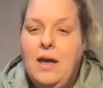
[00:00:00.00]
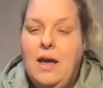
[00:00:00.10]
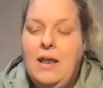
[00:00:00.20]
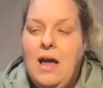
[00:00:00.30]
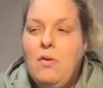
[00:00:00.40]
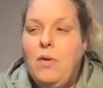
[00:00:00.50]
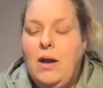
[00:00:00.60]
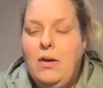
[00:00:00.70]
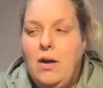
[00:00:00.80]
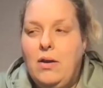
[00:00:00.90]
And now
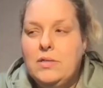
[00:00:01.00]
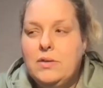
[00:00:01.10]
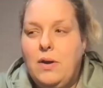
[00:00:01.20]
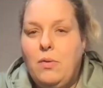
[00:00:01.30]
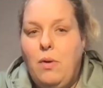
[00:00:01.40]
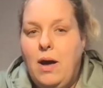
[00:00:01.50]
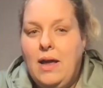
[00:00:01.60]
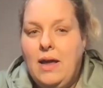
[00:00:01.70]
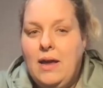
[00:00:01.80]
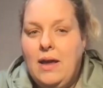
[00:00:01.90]
granddaughter is going,
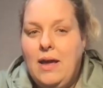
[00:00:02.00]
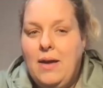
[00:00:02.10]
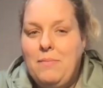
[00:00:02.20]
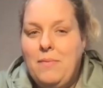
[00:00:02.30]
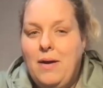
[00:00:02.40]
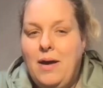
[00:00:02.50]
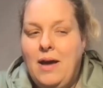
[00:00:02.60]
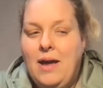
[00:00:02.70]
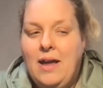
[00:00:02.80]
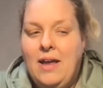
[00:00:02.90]
why am
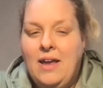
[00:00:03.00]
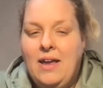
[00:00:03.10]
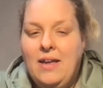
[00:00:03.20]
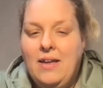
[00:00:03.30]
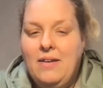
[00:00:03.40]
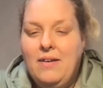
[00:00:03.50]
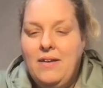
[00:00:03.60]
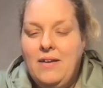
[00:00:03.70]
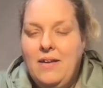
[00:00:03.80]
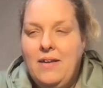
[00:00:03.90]
I
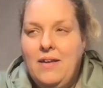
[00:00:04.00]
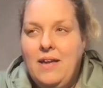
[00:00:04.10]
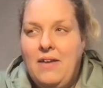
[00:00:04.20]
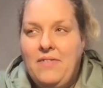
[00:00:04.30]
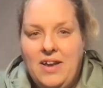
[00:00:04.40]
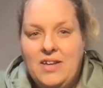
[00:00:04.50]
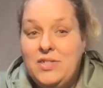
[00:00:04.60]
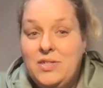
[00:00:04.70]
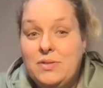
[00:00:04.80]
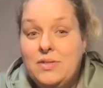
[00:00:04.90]
having
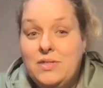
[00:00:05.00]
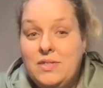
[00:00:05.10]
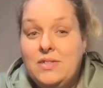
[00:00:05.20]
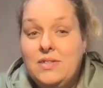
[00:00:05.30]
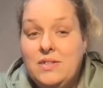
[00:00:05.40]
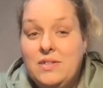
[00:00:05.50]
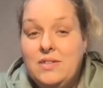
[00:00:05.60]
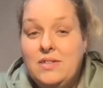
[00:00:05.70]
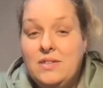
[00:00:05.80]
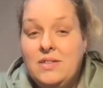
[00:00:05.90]
issues
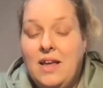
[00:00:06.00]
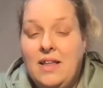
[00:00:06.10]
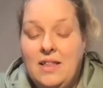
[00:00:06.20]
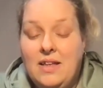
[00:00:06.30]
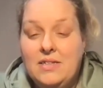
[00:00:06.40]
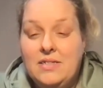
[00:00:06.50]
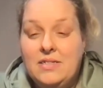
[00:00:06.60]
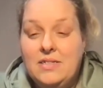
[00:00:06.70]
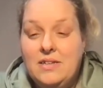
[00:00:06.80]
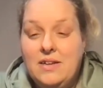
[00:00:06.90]
like
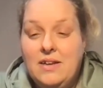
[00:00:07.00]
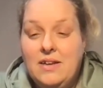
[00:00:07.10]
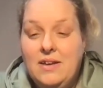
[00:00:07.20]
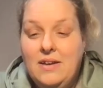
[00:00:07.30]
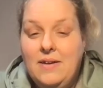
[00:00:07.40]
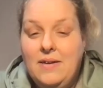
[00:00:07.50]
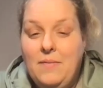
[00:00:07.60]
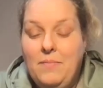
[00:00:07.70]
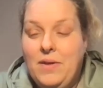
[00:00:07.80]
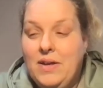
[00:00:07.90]
this?
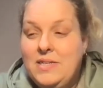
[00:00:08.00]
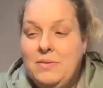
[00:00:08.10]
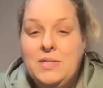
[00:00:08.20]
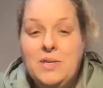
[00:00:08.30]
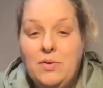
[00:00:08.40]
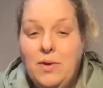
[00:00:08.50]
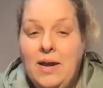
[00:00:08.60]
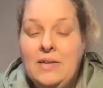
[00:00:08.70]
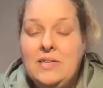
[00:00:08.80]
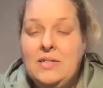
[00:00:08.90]
Because it was
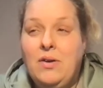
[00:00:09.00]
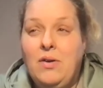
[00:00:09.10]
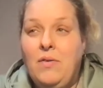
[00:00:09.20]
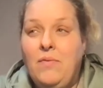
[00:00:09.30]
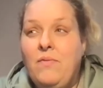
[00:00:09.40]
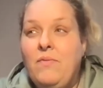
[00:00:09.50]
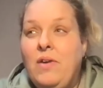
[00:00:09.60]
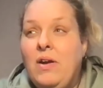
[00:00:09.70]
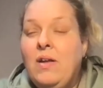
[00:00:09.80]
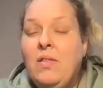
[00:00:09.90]
ingrained in her from
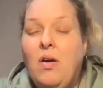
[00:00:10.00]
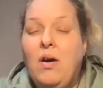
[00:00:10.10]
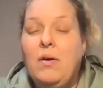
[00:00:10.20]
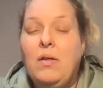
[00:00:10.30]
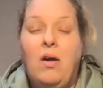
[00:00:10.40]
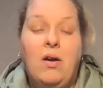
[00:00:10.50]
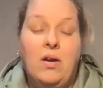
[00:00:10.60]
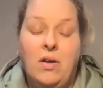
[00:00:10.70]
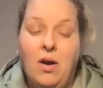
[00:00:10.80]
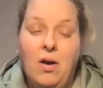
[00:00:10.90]
very long,
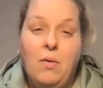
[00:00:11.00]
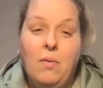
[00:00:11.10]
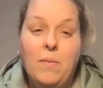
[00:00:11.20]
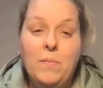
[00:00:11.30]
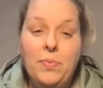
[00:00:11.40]
long ago.